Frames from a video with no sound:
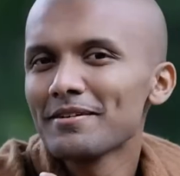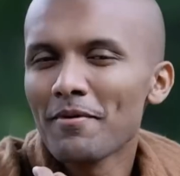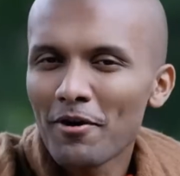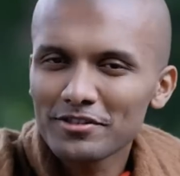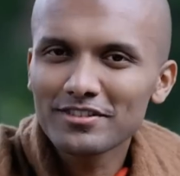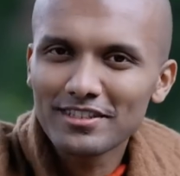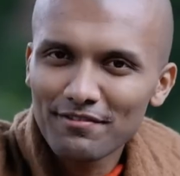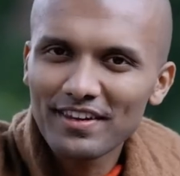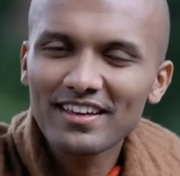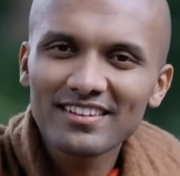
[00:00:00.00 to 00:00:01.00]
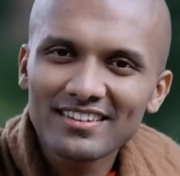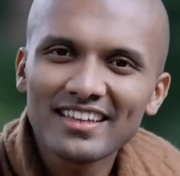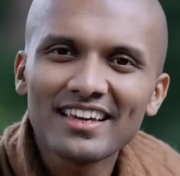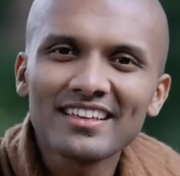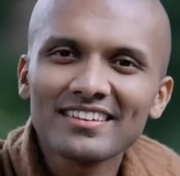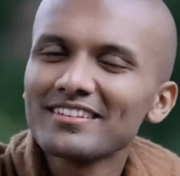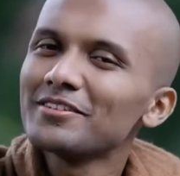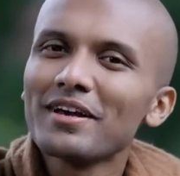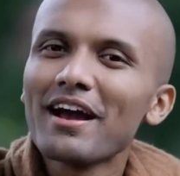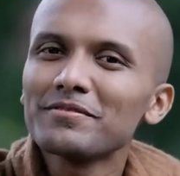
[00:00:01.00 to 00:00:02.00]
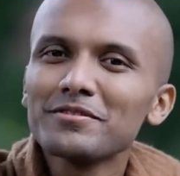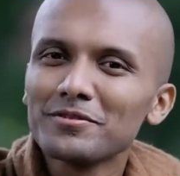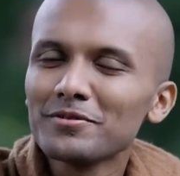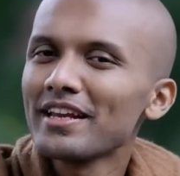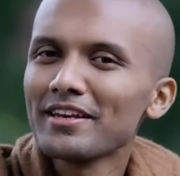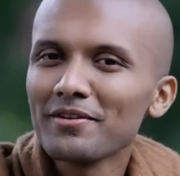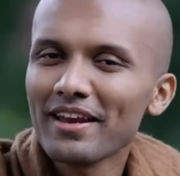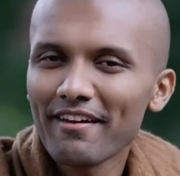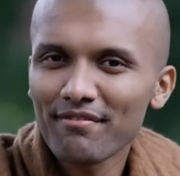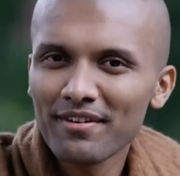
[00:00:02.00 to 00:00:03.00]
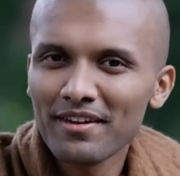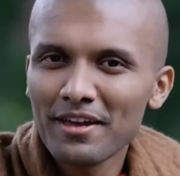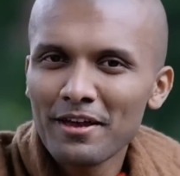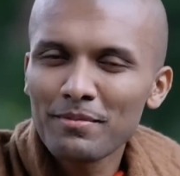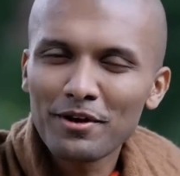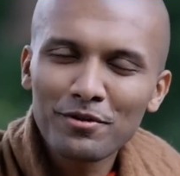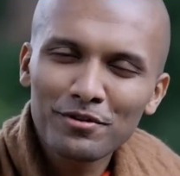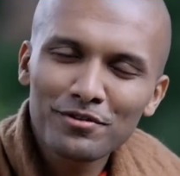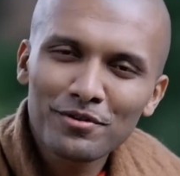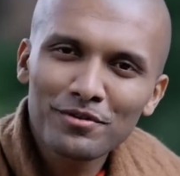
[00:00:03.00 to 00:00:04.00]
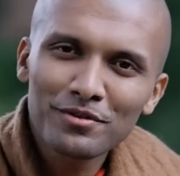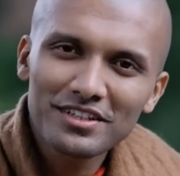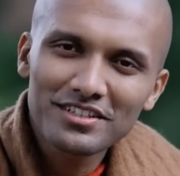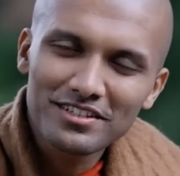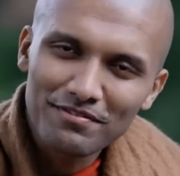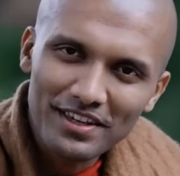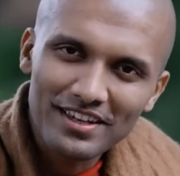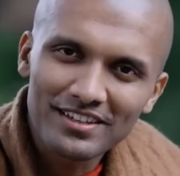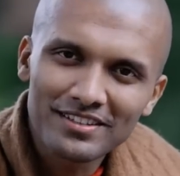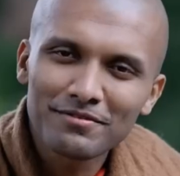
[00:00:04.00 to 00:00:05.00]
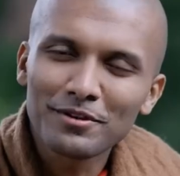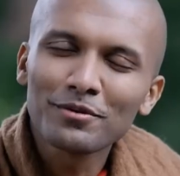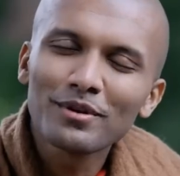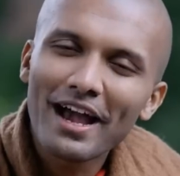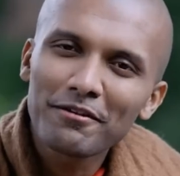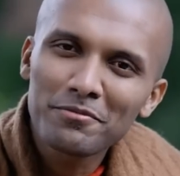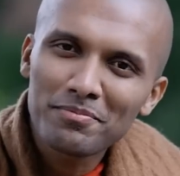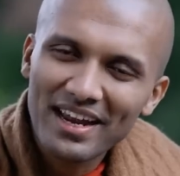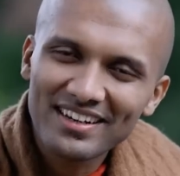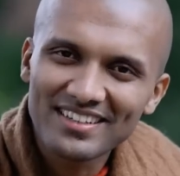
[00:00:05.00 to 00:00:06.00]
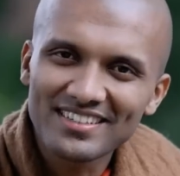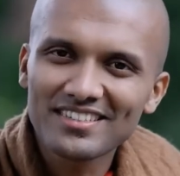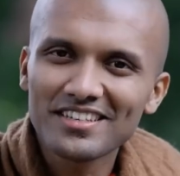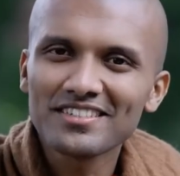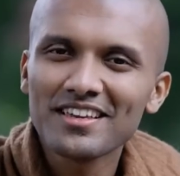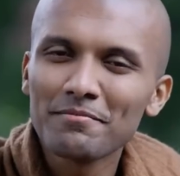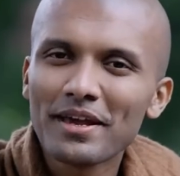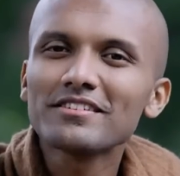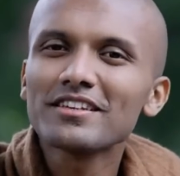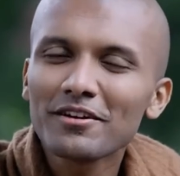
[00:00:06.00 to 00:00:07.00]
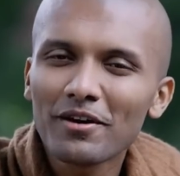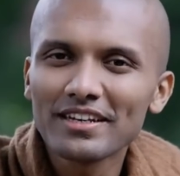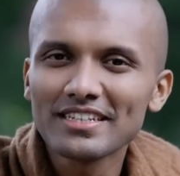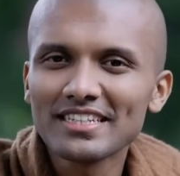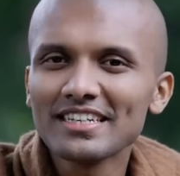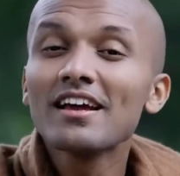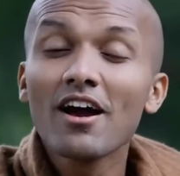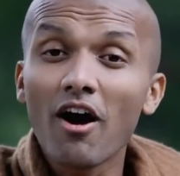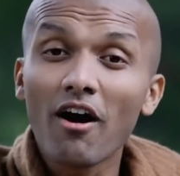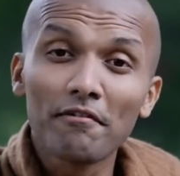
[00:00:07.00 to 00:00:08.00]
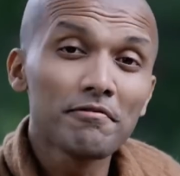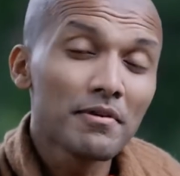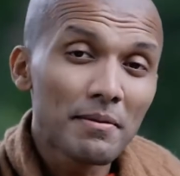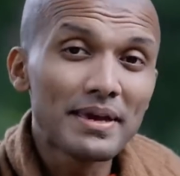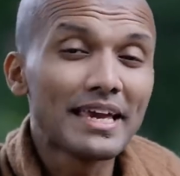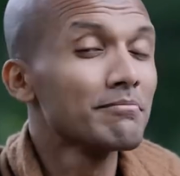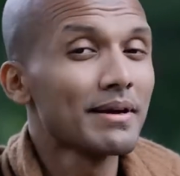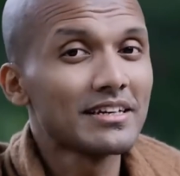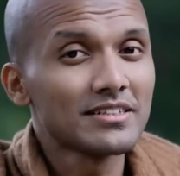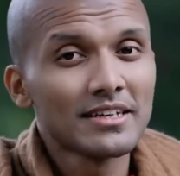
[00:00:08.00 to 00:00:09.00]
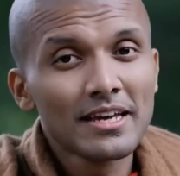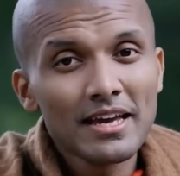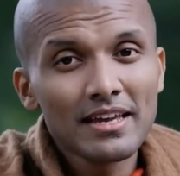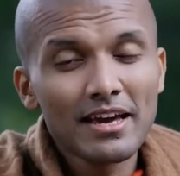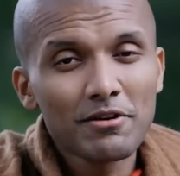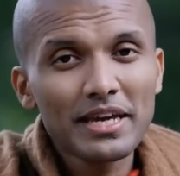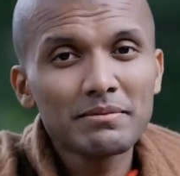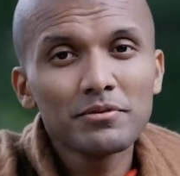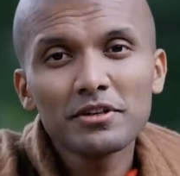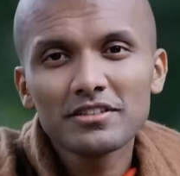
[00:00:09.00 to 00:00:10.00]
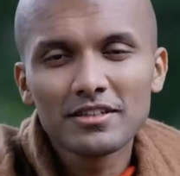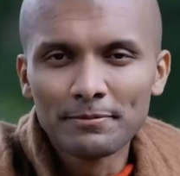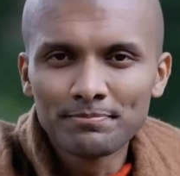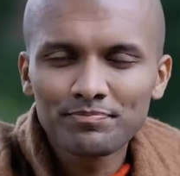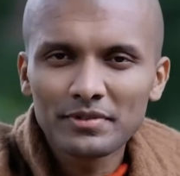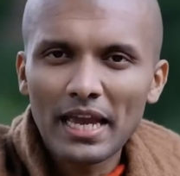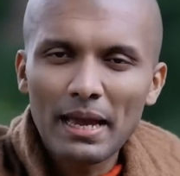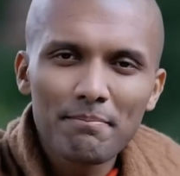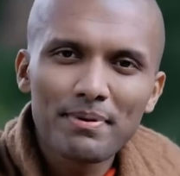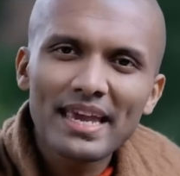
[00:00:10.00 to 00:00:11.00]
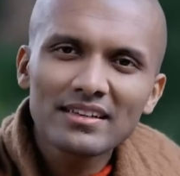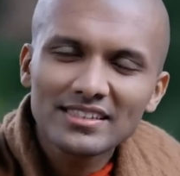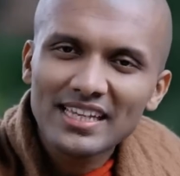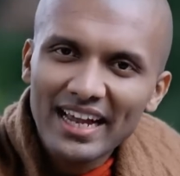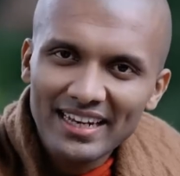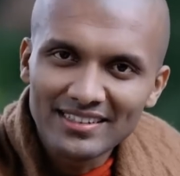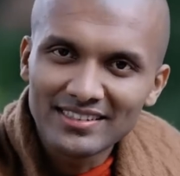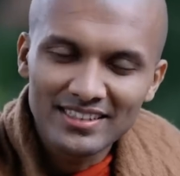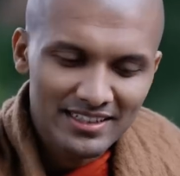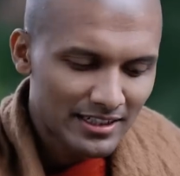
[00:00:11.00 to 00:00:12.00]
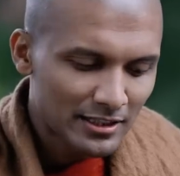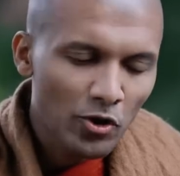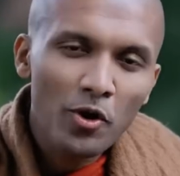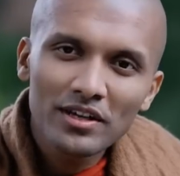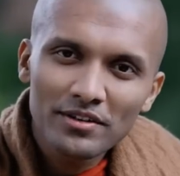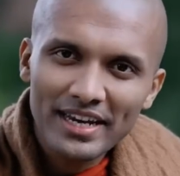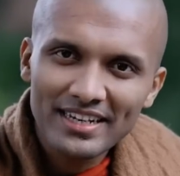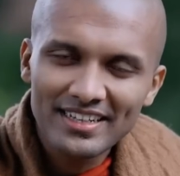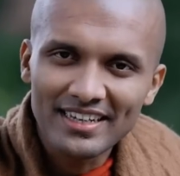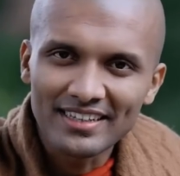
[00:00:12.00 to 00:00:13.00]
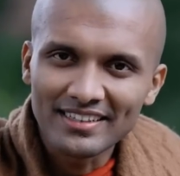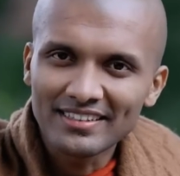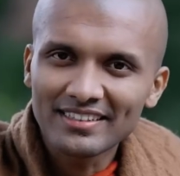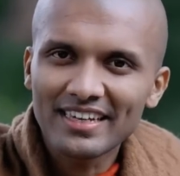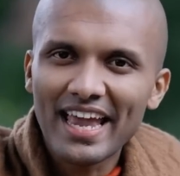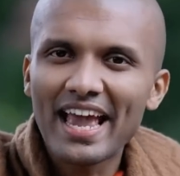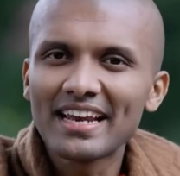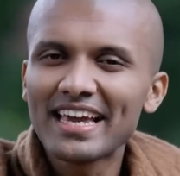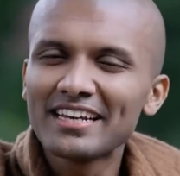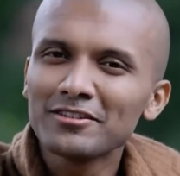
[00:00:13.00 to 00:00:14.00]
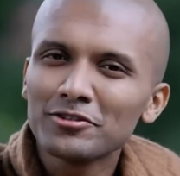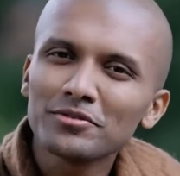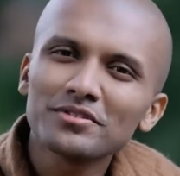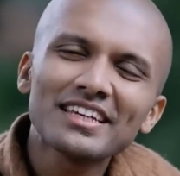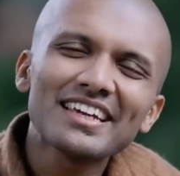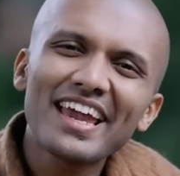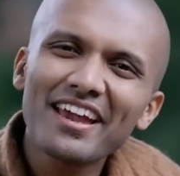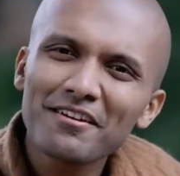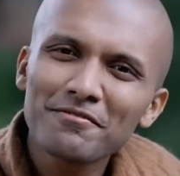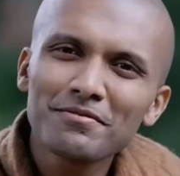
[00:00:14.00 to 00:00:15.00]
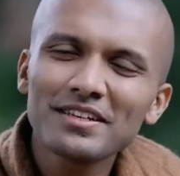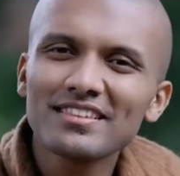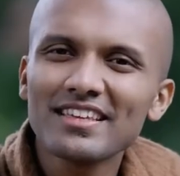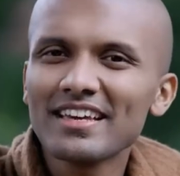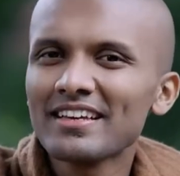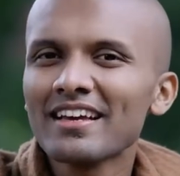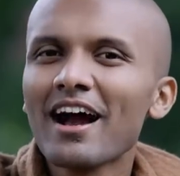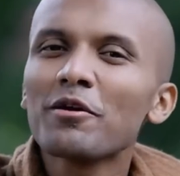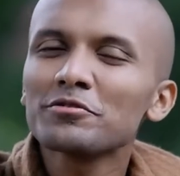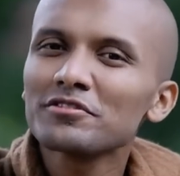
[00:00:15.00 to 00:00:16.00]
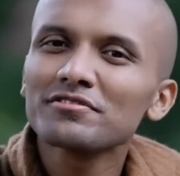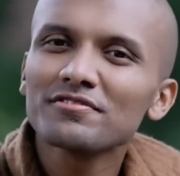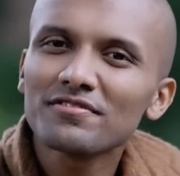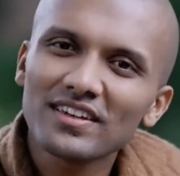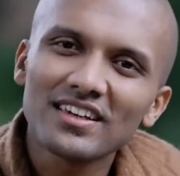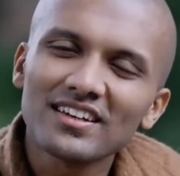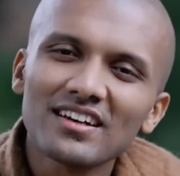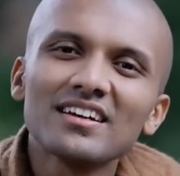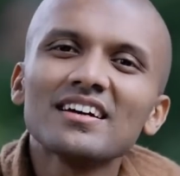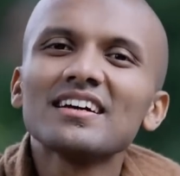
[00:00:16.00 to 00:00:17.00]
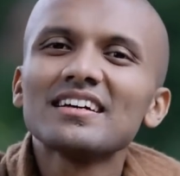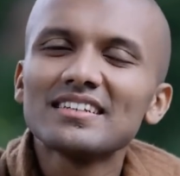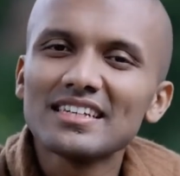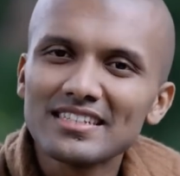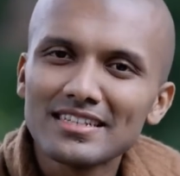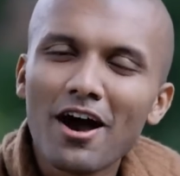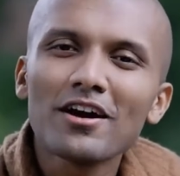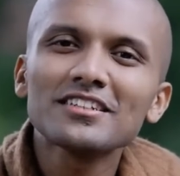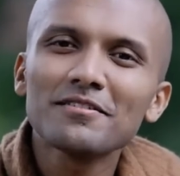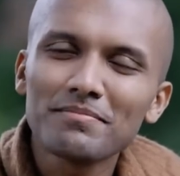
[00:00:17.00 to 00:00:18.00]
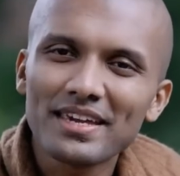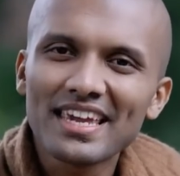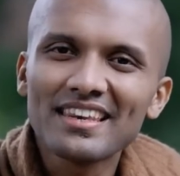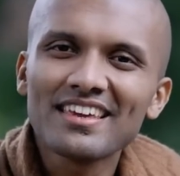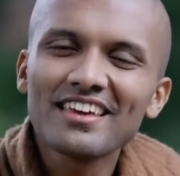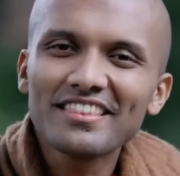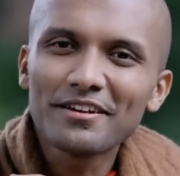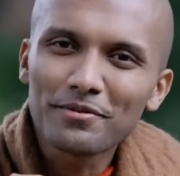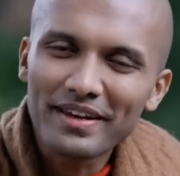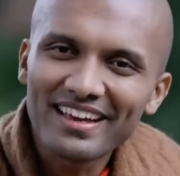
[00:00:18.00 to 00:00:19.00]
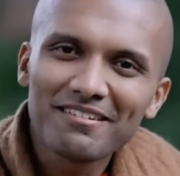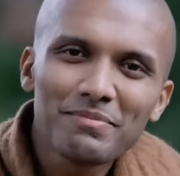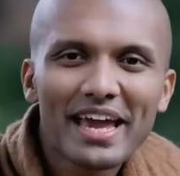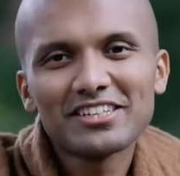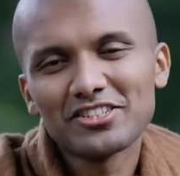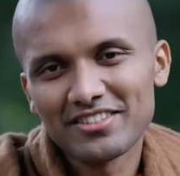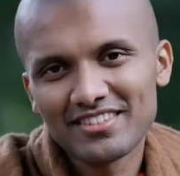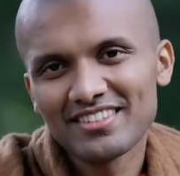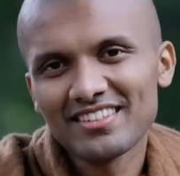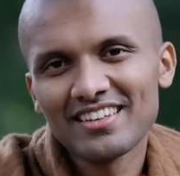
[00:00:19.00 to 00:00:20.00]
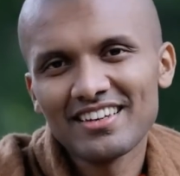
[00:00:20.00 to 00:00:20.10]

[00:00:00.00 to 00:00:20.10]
the most difficult thing that you have to do in your life. But although it is difficult, we all have to practice this amazing quality of being patient. Now, in Buddhism, being silent, tolerating, and enduring everything out of fear does not mean the real patience.